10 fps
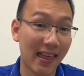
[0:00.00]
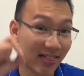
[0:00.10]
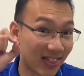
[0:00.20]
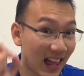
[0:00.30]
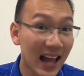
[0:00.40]

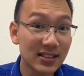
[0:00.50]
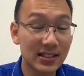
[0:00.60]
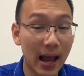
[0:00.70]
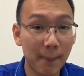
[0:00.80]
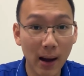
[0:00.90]
and
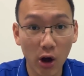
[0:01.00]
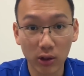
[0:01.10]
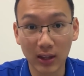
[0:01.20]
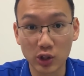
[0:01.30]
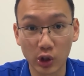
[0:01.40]
that's the
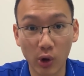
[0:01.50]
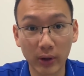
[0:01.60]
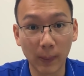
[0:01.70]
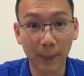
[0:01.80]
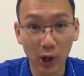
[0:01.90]
amount that you're
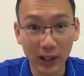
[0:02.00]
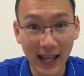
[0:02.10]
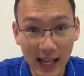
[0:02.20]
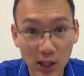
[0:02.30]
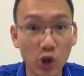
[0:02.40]
going to
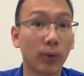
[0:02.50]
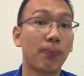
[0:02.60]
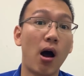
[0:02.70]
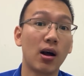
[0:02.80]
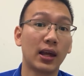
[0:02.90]
put in your
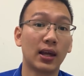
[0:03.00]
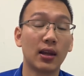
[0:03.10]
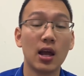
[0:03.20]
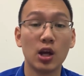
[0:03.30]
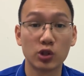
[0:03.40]
pocket
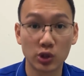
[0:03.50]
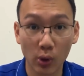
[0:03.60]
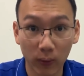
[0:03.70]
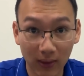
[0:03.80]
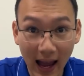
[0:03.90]

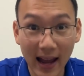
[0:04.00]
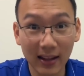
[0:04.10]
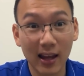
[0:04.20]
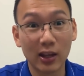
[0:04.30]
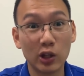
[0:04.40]
so
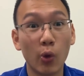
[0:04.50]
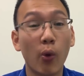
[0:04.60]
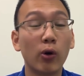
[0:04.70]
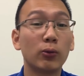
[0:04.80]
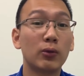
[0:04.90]
that you
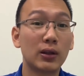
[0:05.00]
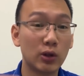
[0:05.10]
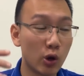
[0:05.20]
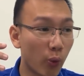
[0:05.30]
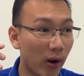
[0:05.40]

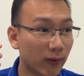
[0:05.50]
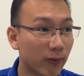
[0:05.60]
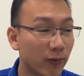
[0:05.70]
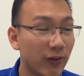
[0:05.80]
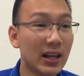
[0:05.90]

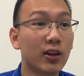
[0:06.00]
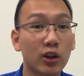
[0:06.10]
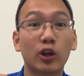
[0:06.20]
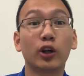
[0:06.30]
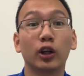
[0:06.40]
won't feel
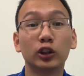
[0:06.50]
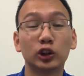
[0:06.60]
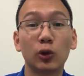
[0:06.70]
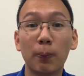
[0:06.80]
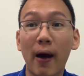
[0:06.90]
the
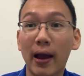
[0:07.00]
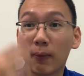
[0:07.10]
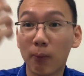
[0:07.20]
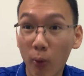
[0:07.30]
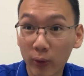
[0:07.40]
urge to
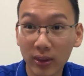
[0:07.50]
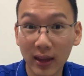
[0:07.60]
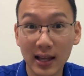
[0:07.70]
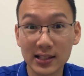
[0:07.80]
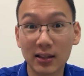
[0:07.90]
buy more
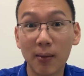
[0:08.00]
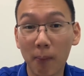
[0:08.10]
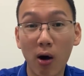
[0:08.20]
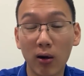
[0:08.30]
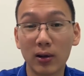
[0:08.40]
things in the
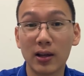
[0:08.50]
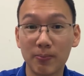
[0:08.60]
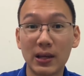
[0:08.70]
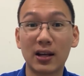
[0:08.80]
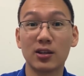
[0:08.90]
mall
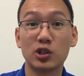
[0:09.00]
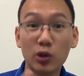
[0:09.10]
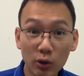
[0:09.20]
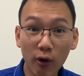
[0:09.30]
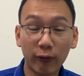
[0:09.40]
because
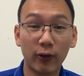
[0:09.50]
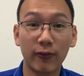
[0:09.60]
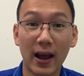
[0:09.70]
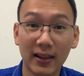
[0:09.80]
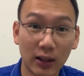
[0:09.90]
you know for a
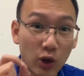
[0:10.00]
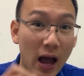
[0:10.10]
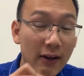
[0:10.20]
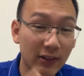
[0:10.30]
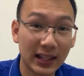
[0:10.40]
fact that you
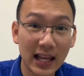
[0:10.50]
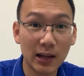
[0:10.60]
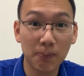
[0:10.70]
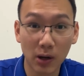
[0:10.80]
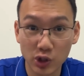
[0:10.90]
have a
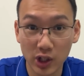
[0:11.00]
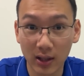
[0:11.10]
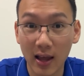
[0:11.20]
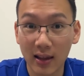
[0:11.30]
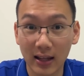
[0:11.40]
daily
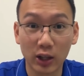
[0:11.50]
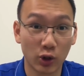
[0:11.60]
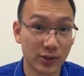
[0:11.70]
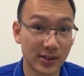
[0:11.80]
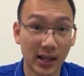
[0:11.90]
budget
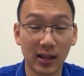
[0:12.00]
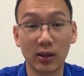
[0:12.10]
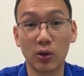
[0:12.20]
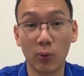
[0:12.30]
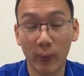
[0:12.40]
that you're
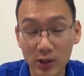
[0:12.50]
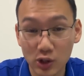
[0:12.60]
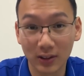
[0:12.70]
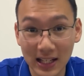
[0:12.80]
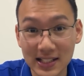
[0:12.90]
sticking to,
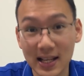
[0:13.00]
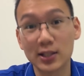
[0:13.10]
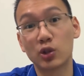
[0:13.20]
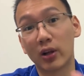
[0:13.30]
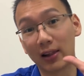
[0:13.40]
which leads
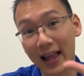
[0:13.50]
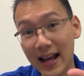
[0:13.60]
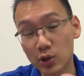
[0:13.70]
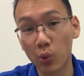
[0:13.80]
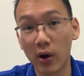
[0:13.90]
us to the
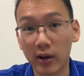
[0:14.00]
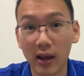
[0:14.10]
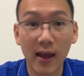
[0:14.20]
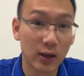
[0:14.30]
last one.